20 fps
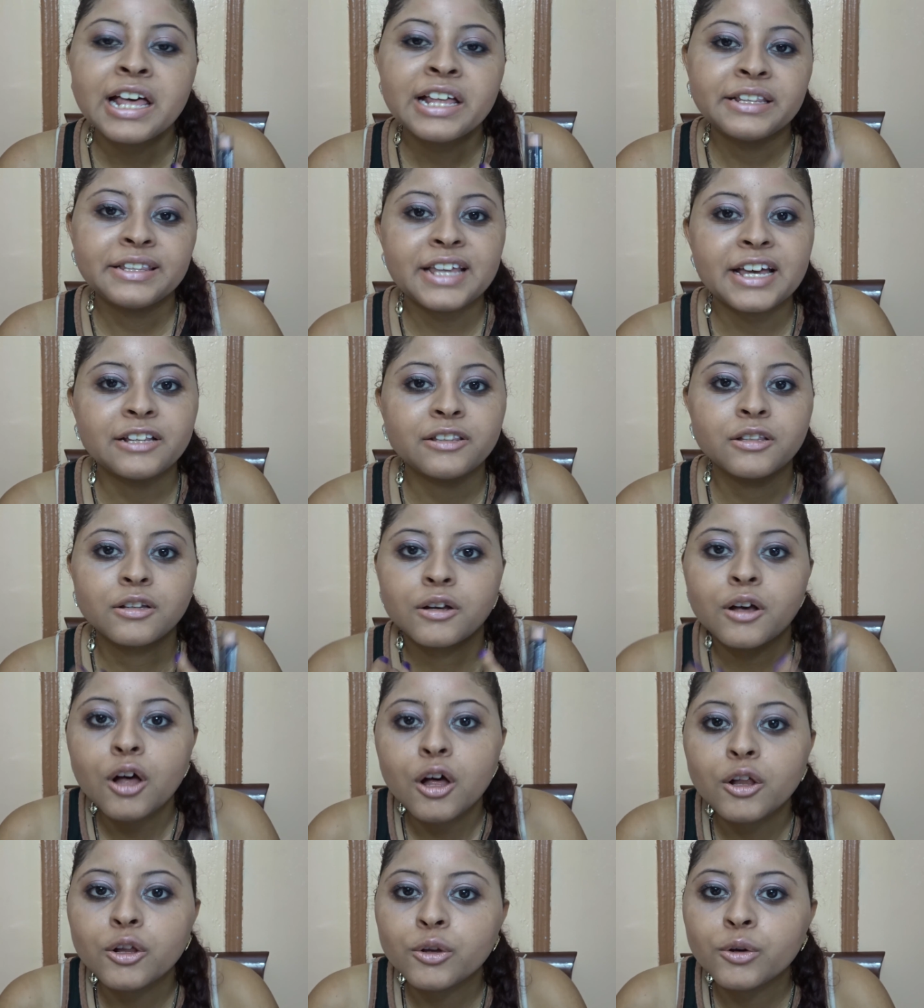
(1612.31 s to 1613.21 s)
that the
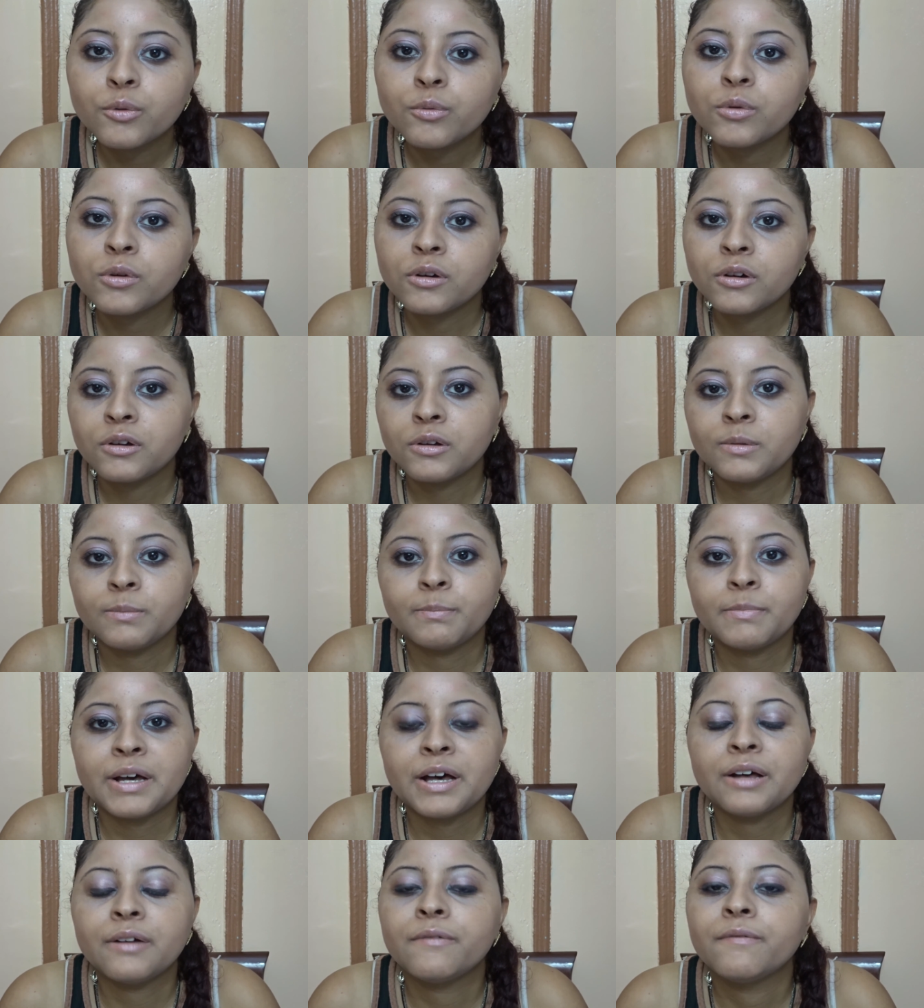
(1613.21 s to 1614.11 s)
color will come
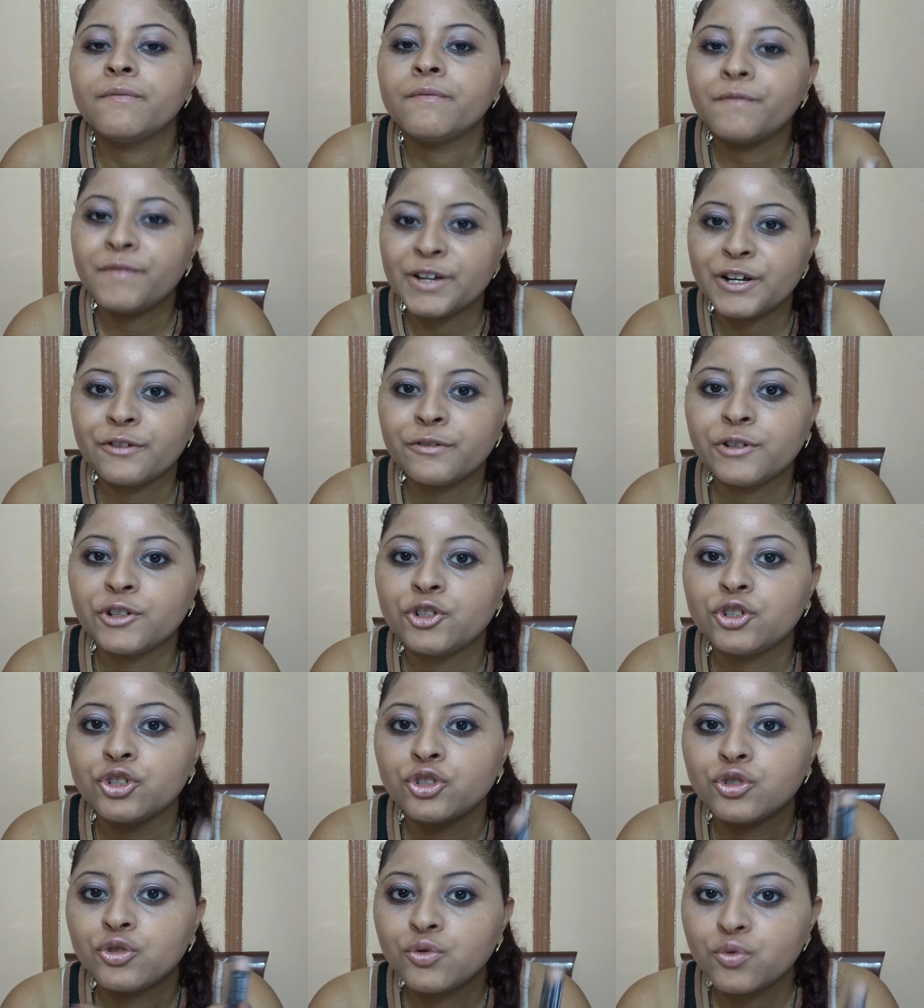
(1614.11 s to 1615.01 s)
out very
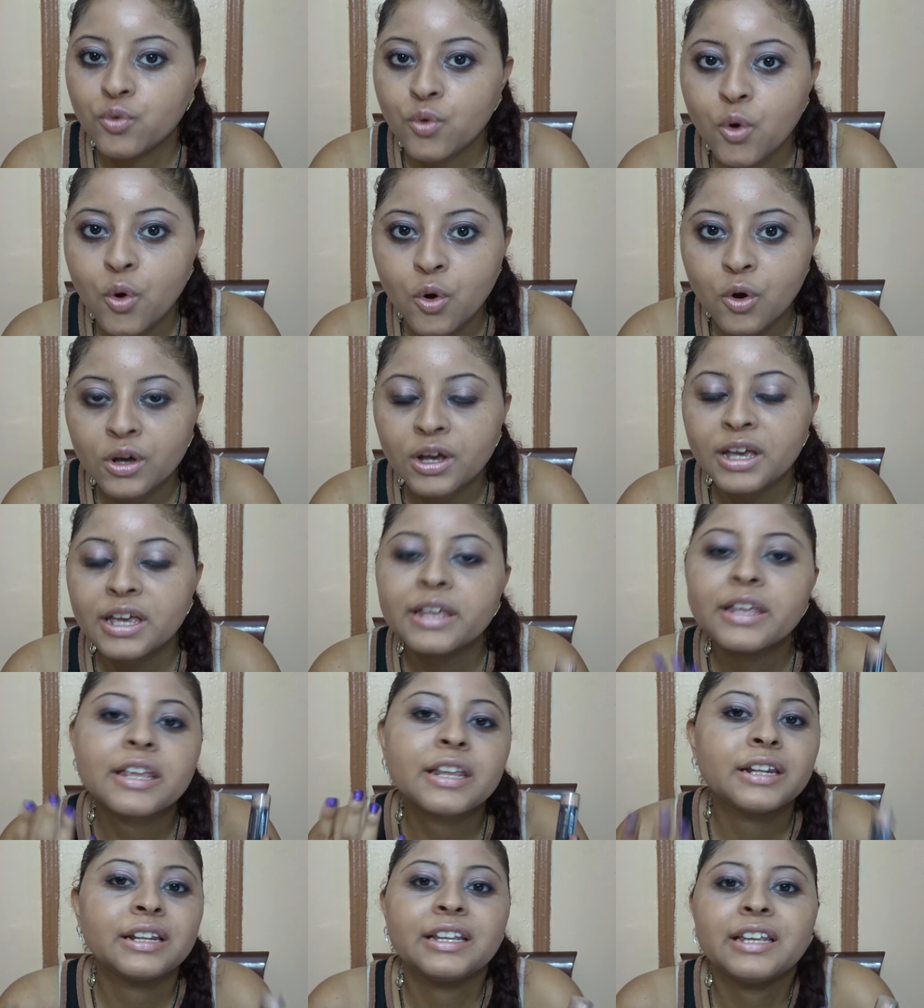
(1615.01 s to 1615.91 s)
strong,
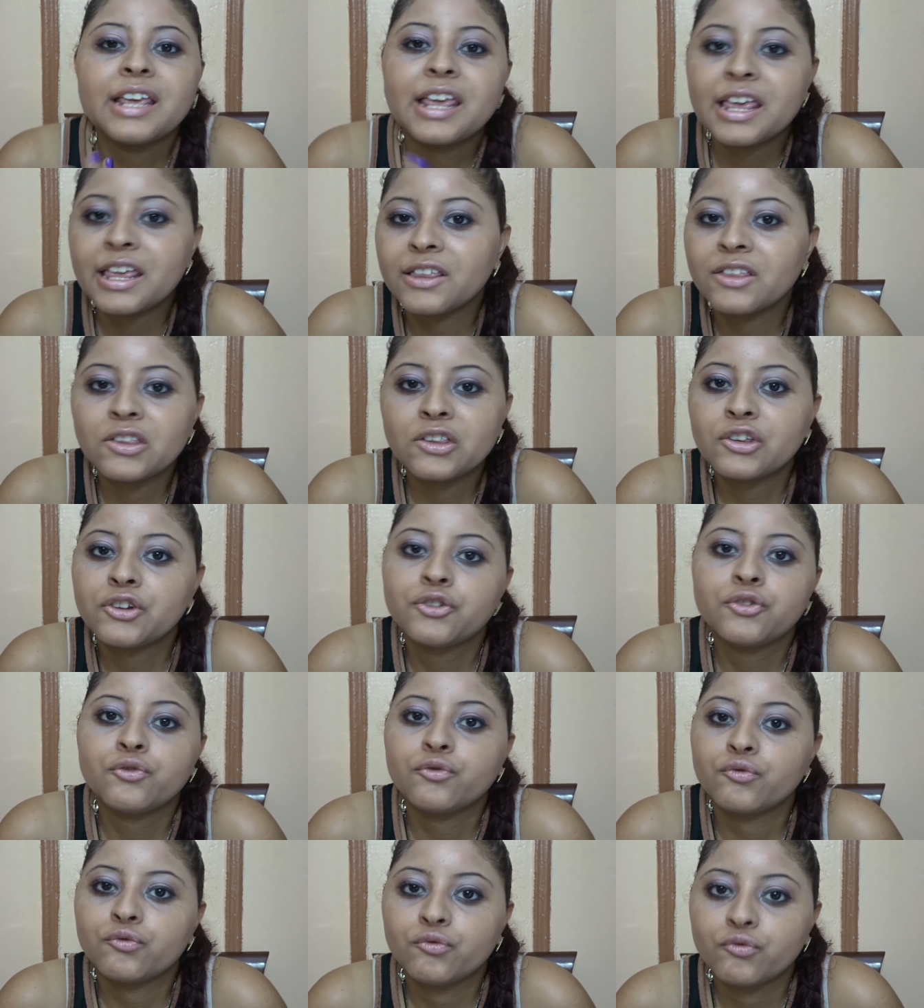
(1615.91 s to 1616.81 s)
and it, it didn't
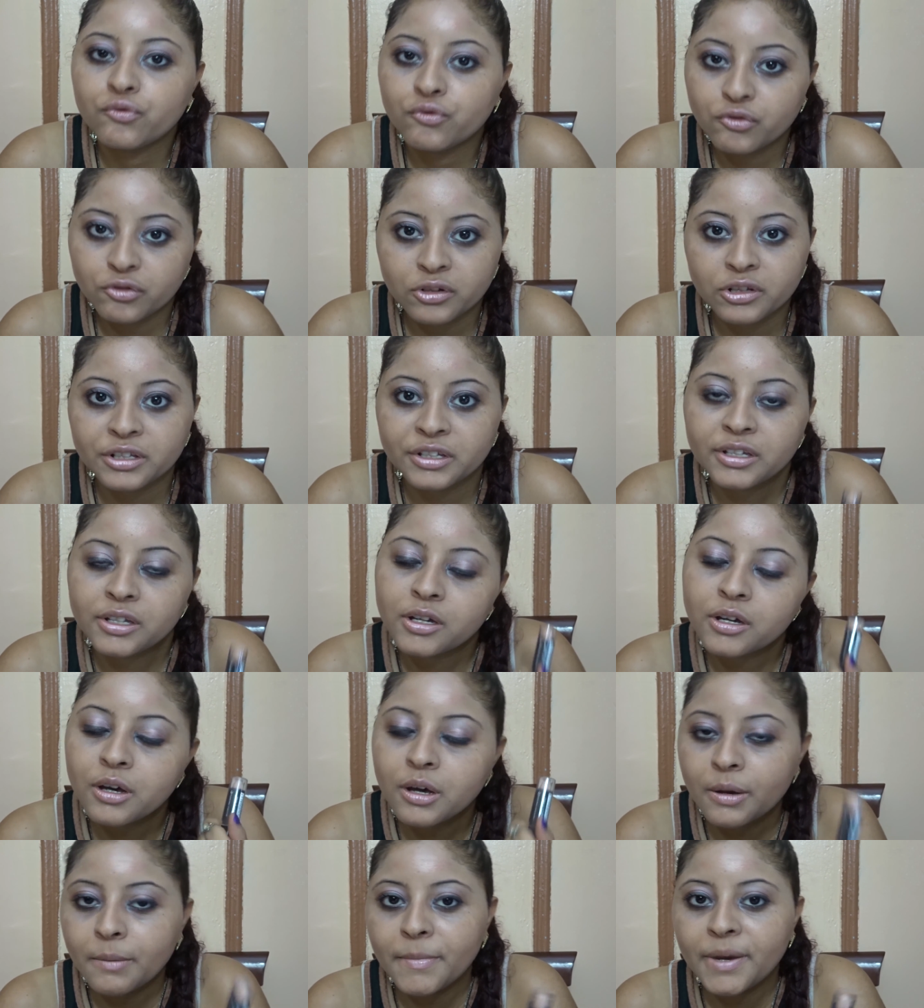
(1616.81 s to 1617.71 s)
really
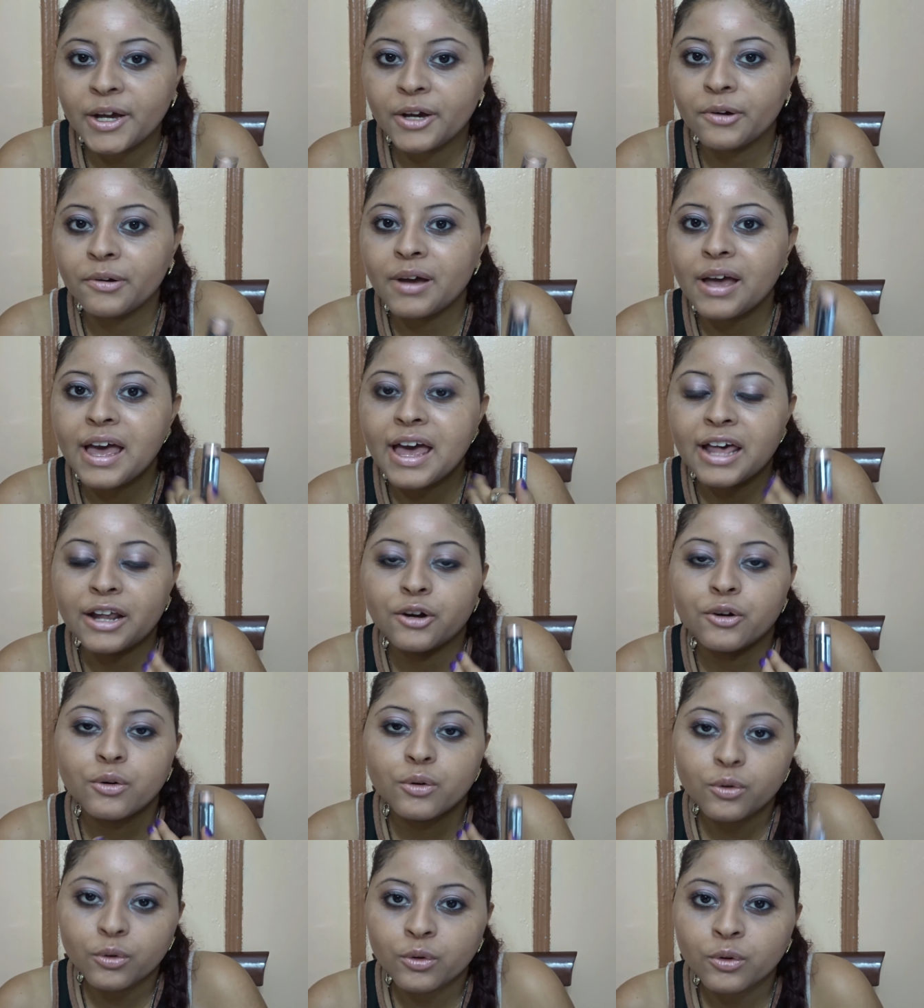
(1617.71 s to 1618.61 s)
come out at
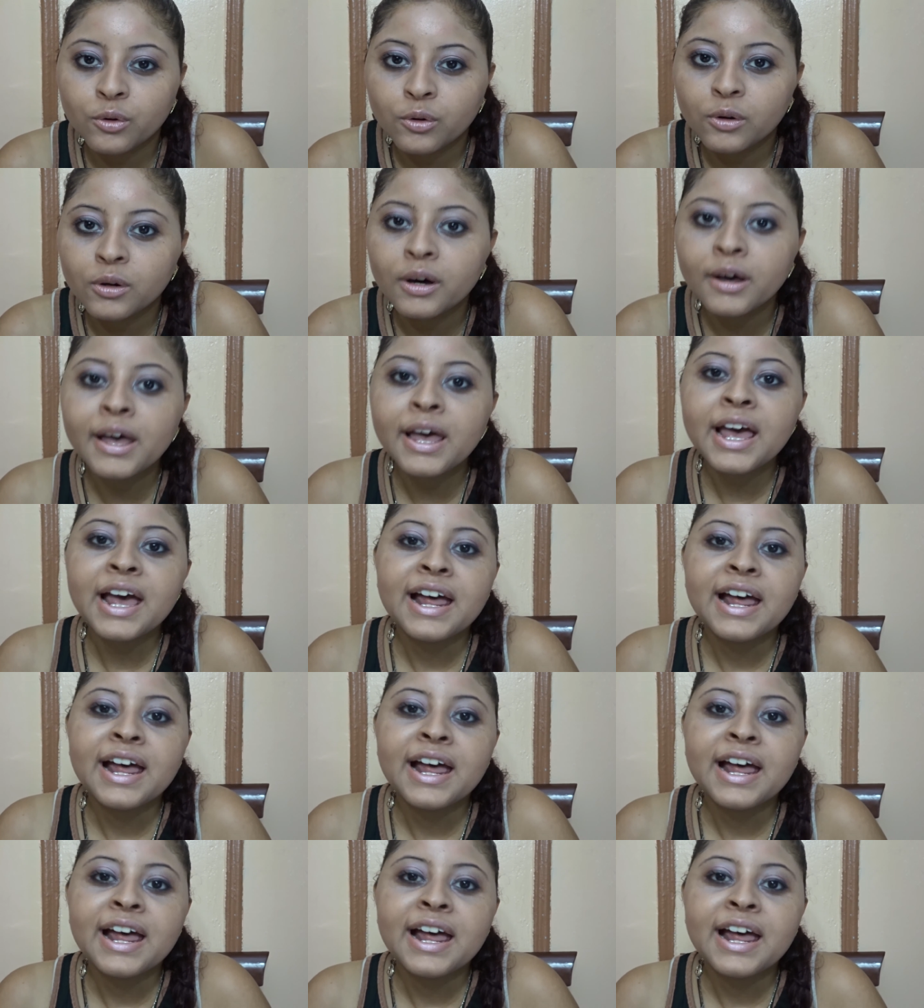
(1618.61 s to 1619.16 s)
all.